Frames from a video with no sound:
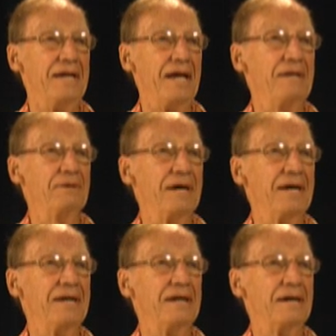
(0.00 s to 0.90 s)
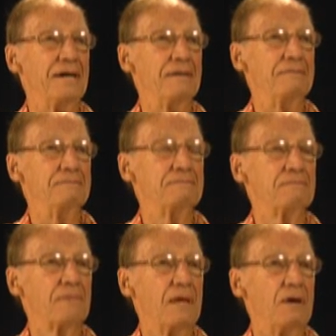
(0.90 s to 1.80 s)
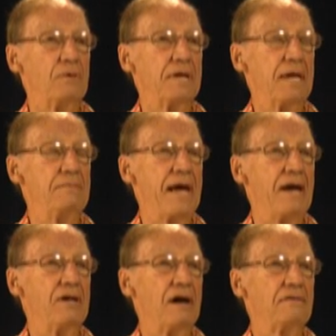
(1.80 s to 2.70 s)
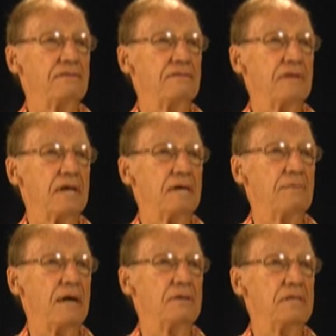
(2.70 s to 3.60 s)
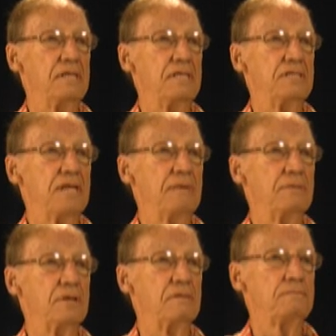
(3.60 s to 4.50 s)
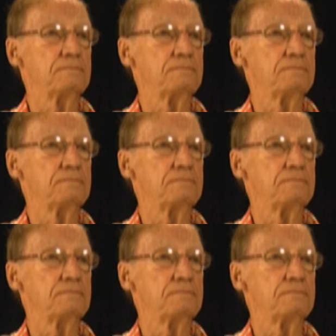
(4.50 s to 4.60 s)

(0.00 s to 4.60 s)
anyway, uh, we came down off of the mountain in December,